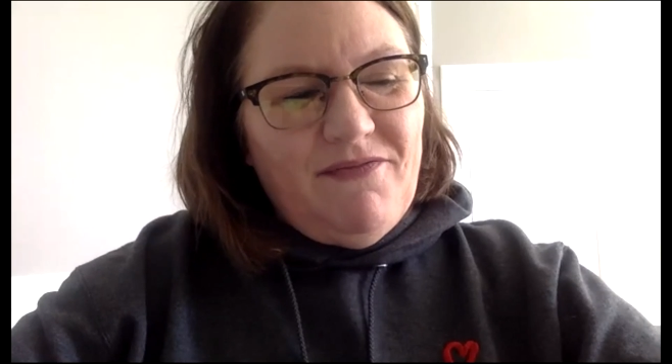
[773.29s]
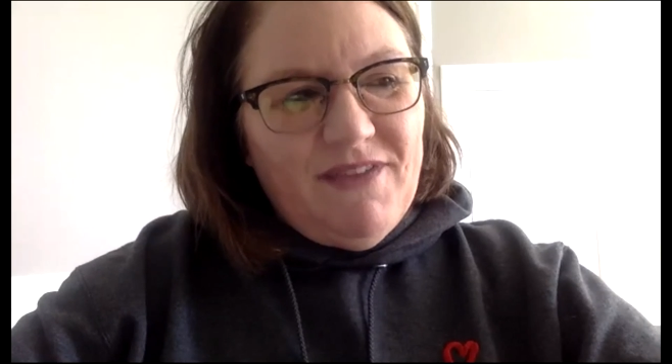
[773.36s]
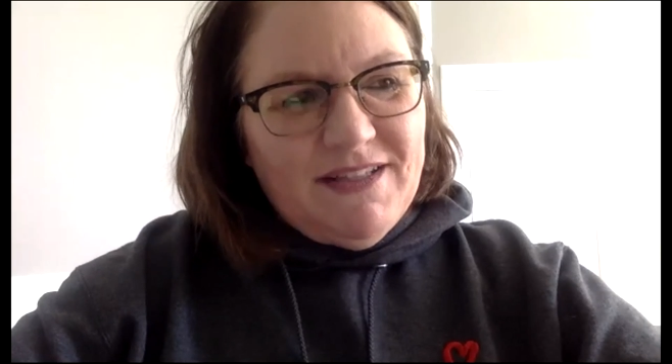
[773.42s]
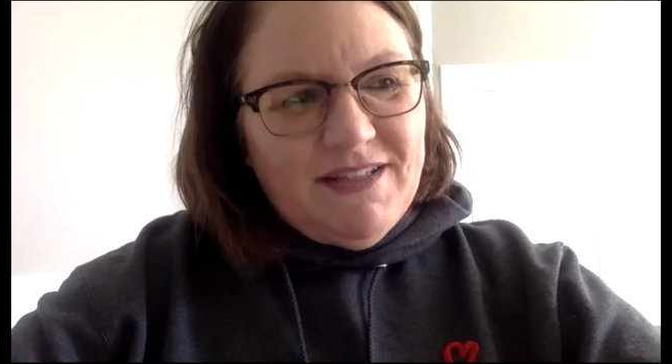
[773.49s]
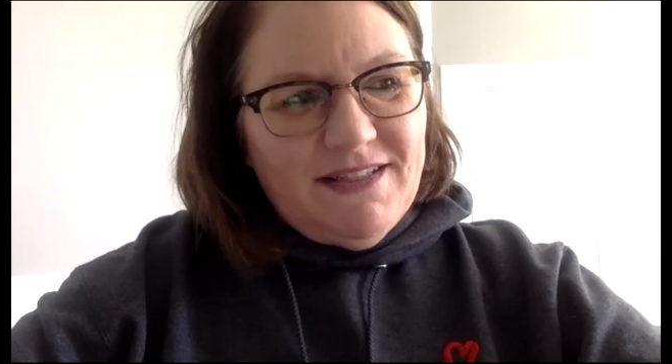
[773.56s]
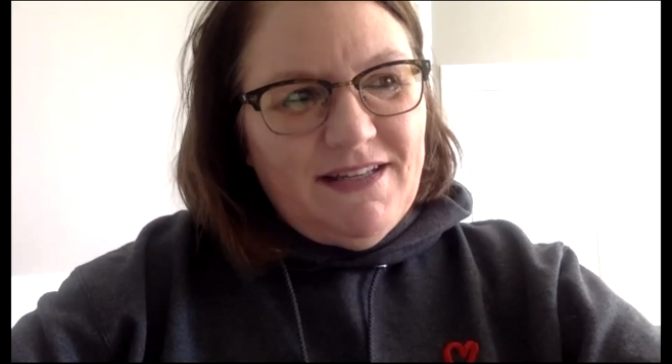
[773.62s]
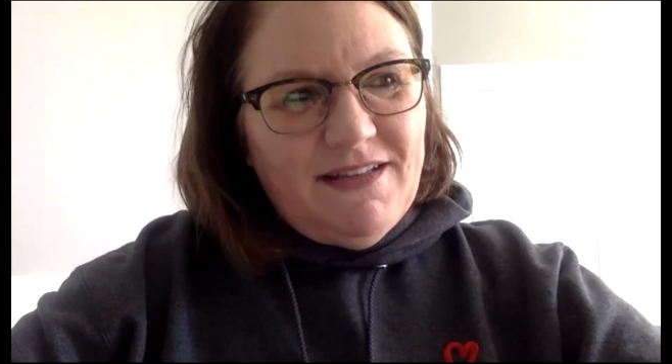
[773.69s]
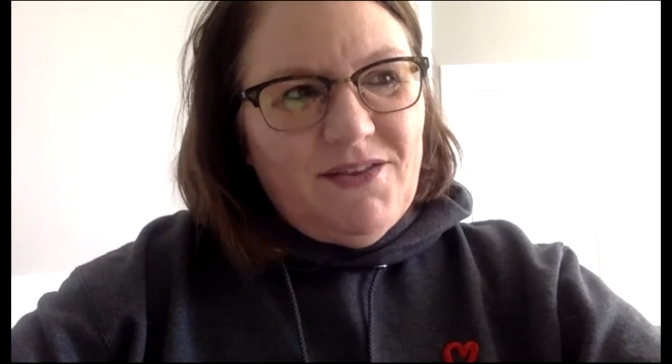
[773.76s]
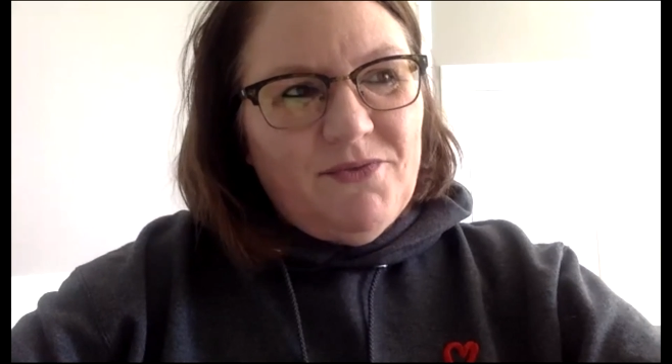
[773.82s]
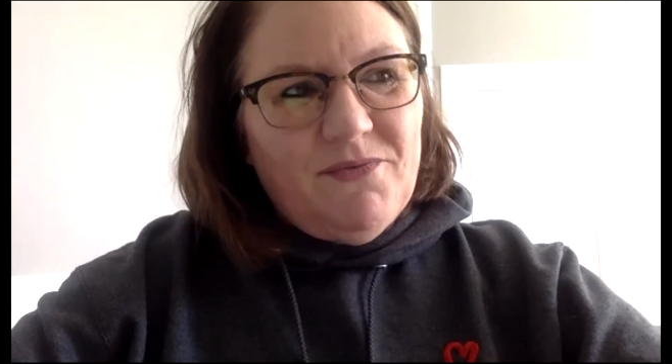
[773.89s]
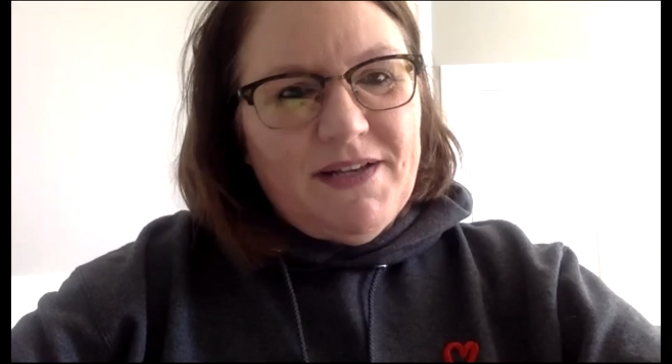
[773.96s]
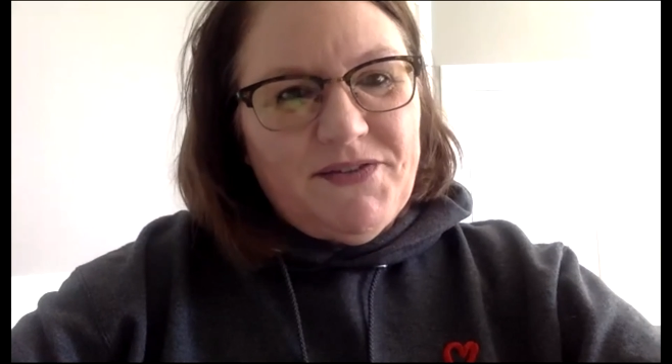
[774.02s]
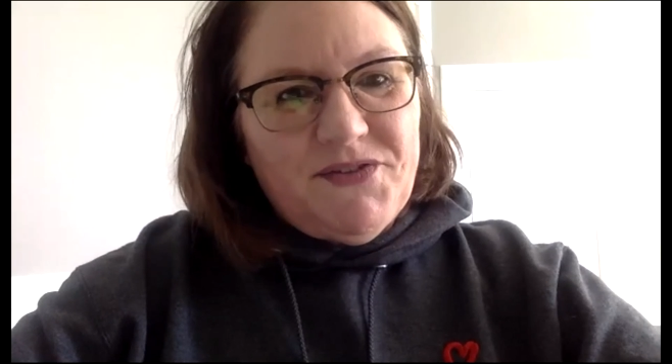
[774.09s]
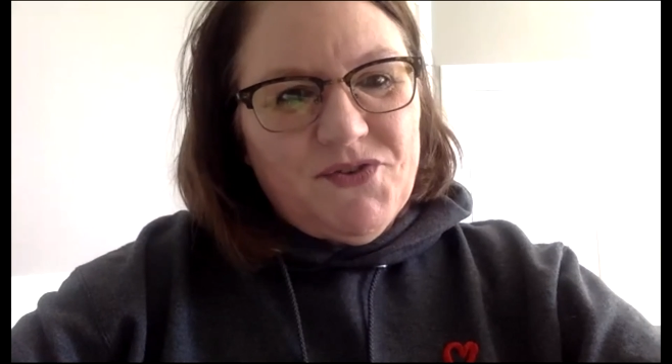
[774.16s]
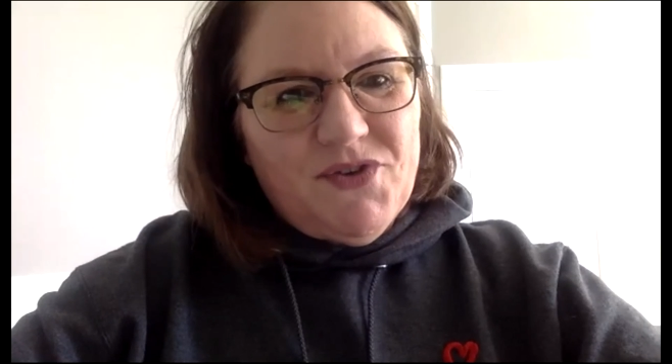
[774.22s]
visited the
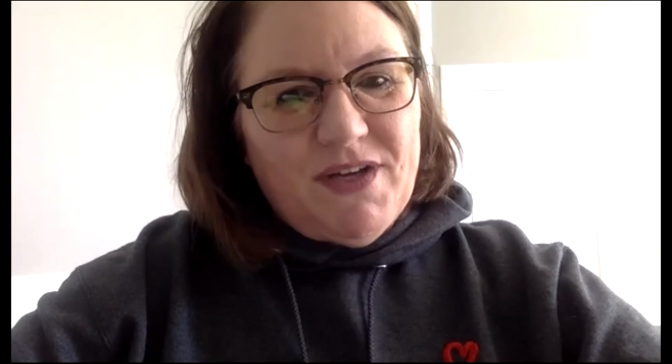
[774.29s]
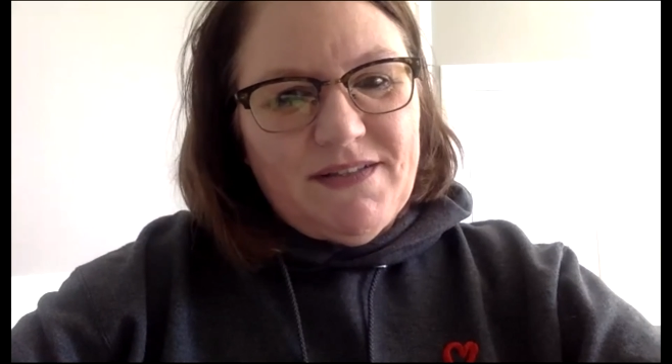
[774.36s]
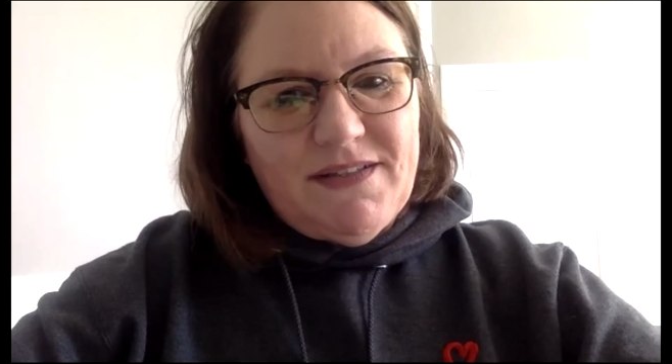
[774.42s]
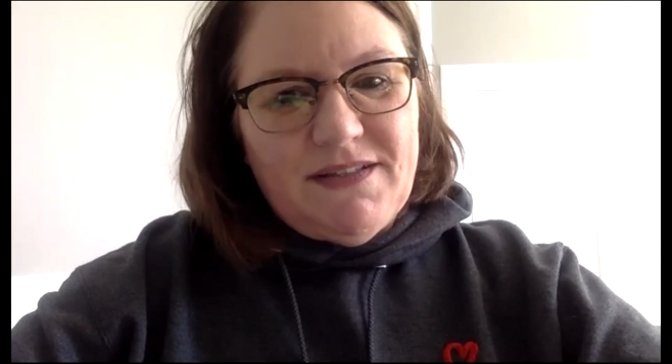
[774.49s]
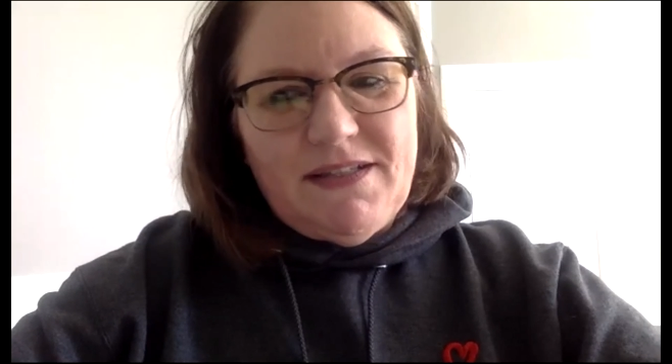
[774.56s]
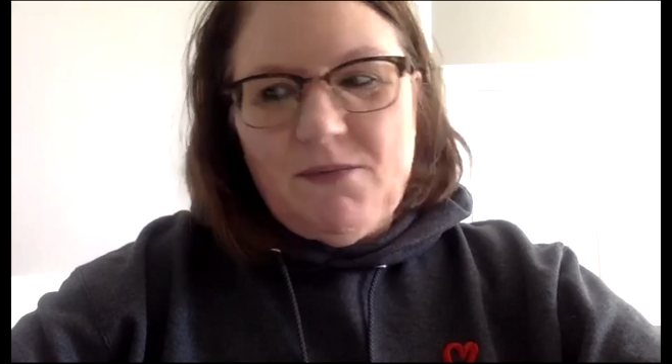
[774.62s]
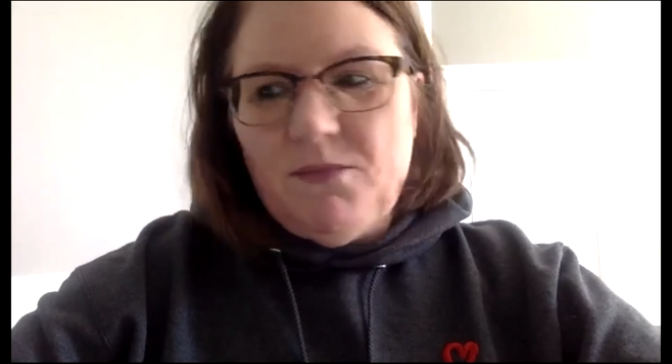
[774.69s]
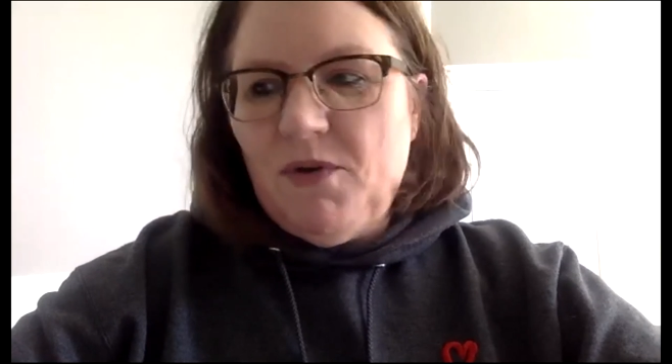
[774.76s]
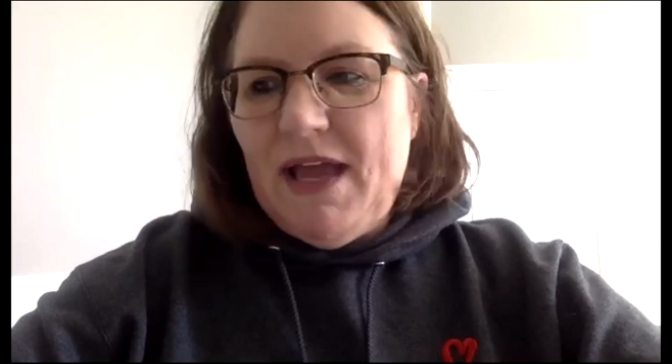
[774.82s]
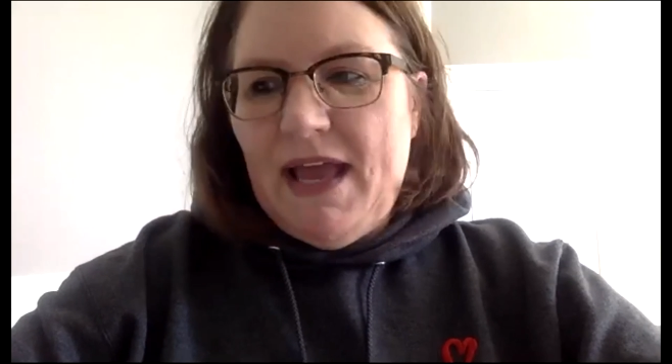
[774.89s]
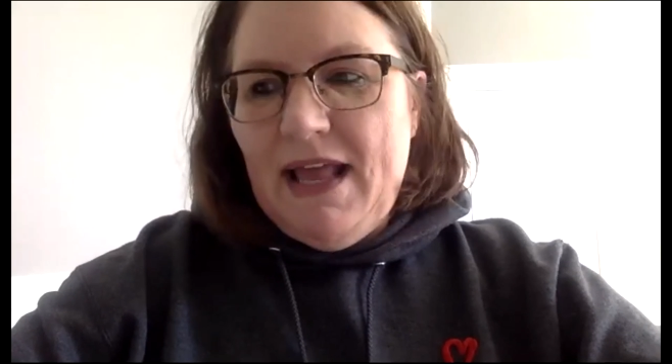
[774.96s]
restaurants and said, well,